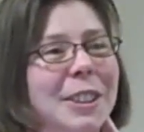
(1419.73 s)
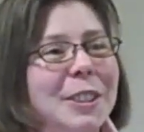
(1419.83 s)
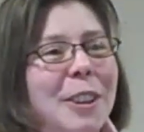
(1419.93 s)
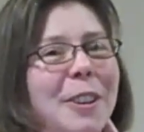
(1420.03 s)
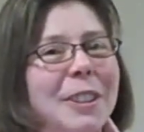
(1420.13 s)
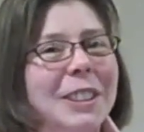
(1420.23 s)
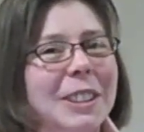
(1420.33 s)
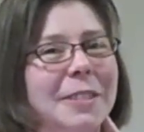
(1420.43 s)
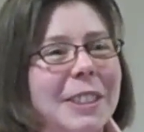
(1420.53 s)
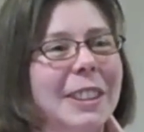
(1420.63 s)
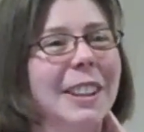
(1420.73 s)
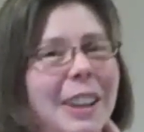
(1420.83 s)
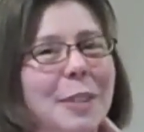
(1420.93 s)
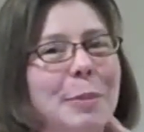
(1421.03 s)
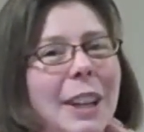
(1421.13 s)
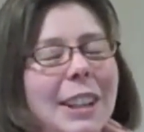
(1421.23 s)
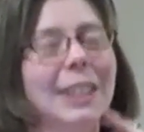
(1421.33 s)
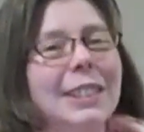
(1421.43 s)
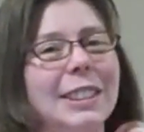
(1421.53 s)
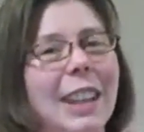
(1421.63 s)
are a totally different right. thing.
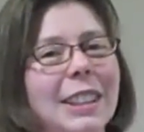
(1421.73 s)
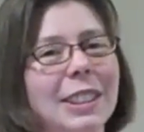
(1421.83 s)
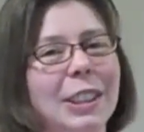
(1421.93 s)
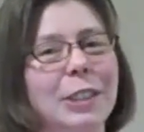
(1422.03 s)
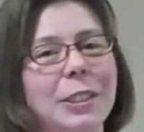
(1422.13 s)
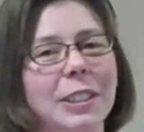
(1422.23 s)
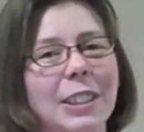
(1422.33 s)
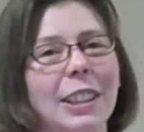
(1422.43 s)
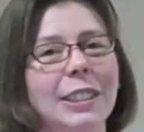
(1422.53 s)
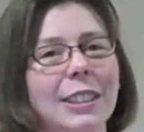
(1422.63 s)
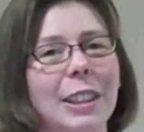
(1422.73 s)
Plugins tend to use things